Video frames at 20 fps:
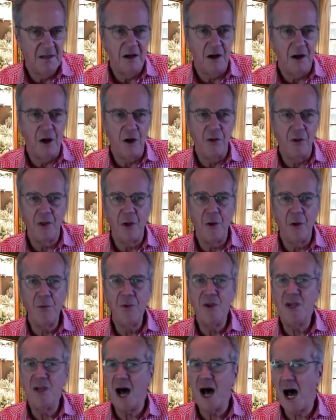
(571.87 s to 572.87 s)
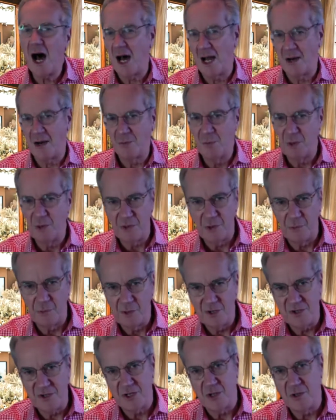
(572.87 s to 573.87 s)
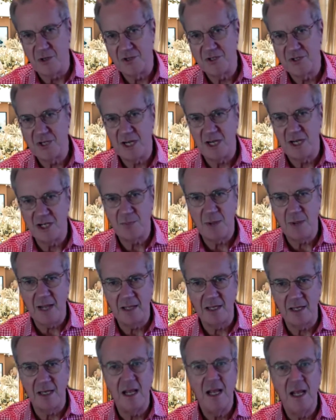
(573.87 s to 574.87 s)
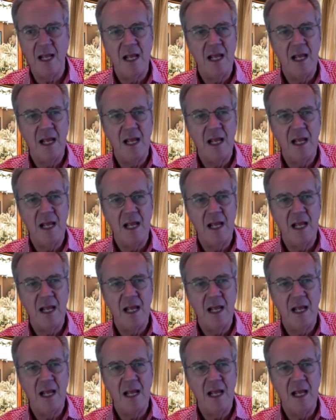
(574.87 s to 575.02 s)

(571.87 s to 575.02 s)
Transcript: although not with the results he expected.